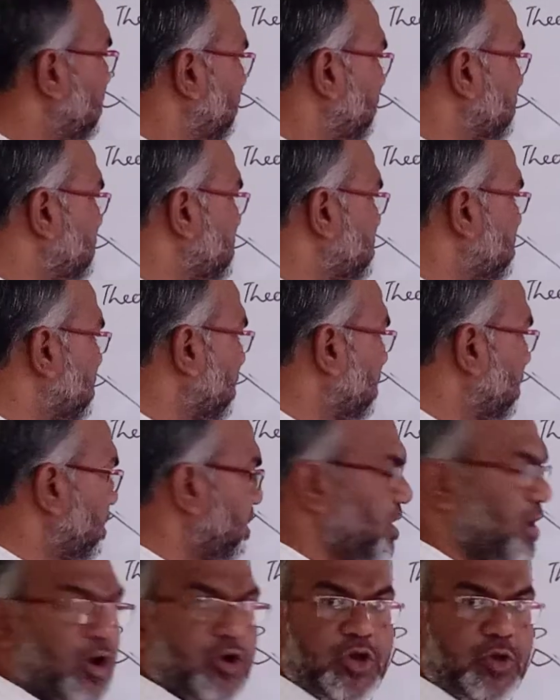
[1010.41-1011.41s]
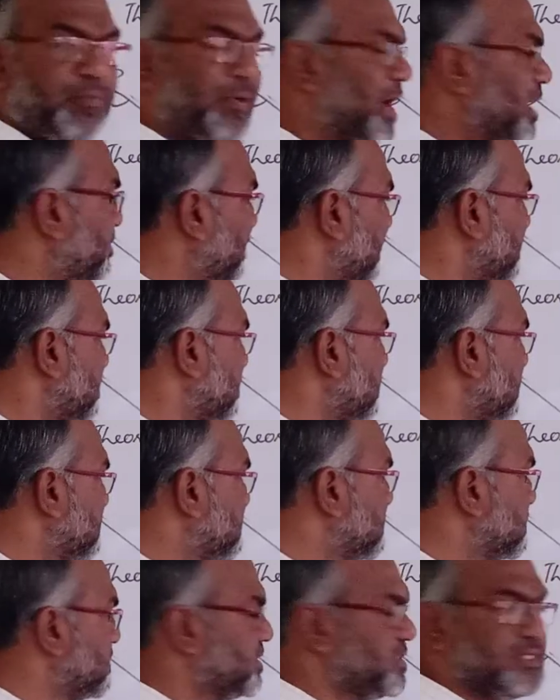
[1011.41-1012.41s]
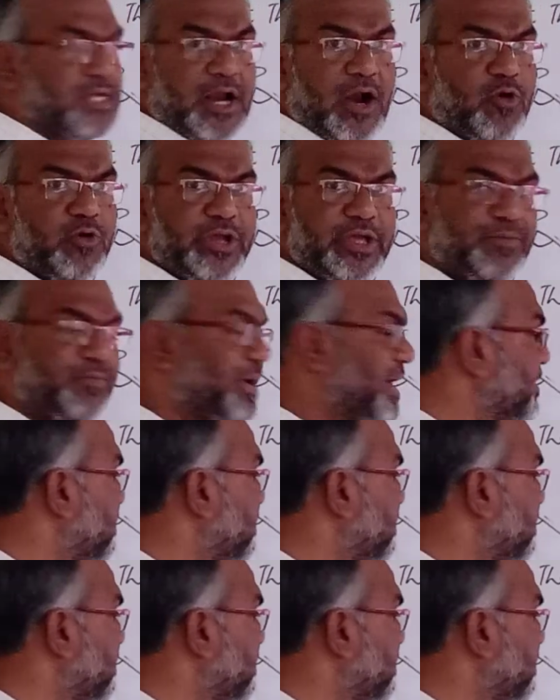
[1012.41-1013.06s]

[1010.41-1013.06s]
which is occupied by the surrounding, by